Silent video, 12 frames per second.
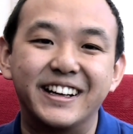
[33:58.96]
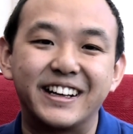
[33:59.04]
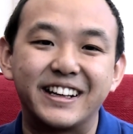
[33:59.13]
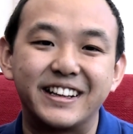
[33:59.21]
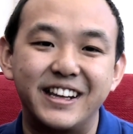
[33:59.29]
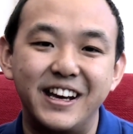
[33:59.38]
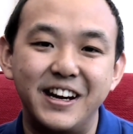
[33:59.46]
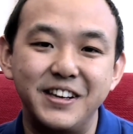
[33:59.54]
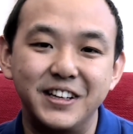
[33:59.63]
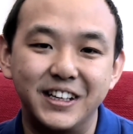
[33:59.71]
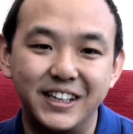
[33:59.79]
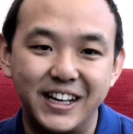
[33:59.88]
There are
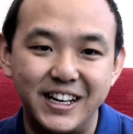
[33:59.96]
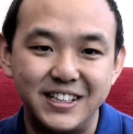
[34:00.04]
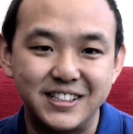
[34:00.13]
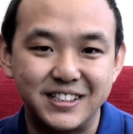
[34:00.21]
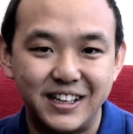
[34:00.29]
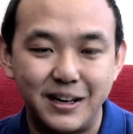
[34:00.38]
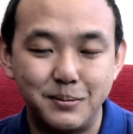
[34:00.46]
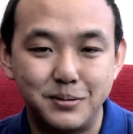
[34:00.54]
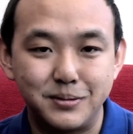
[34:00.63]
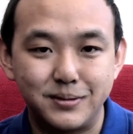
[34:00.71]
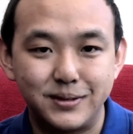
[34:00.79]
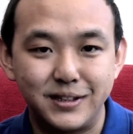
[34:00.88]
young guys.
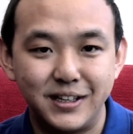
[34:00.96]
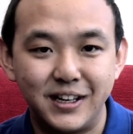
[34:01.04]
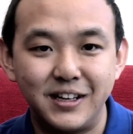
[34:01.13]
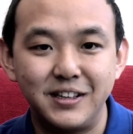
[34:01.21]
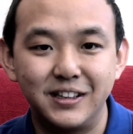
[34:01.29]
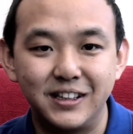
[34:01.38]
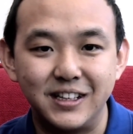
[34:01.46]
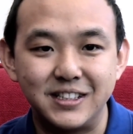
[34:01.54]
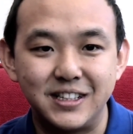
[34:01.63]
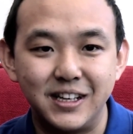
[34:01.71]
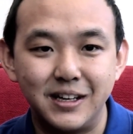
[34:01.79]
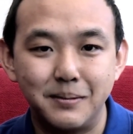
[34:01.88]
There are young guys
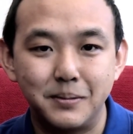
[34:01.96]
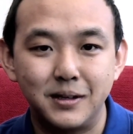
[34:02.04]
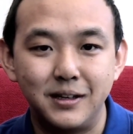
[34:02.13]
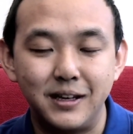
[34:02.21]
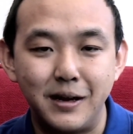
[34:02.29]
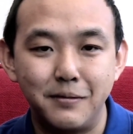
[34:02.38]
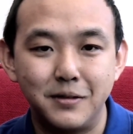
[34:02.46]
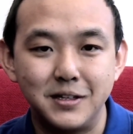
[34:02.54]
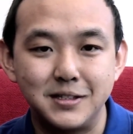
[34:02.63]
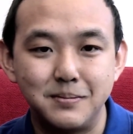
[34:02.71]
there, but everyone is